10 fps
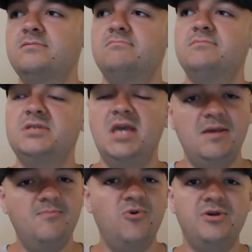
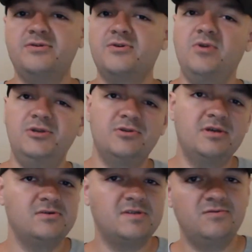Same with the creature that
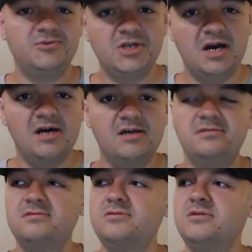goes after
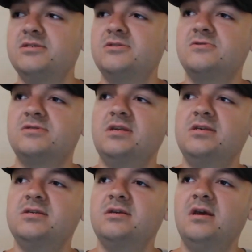John, because
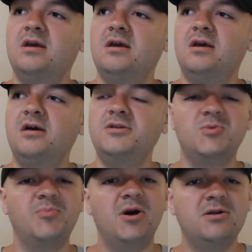there's another
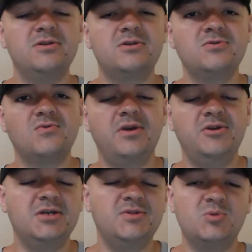part of the story.
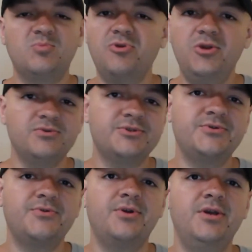You've got this prequel
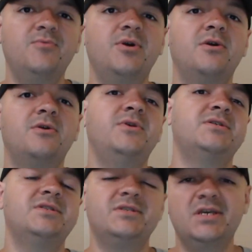story where
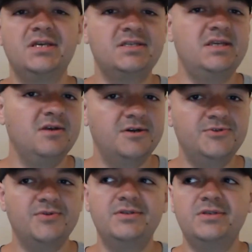it's the
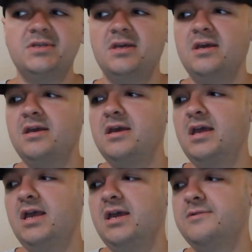1600s,
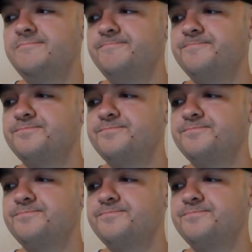and